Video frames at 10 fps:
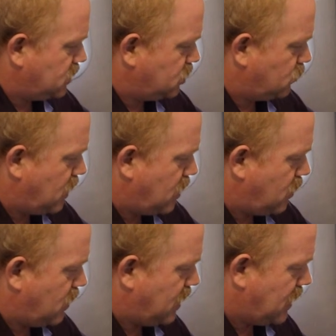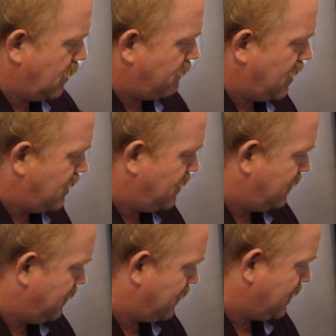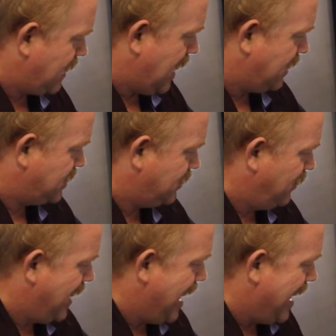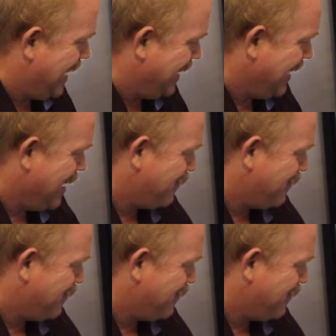to where, and I'm not the guy to do that,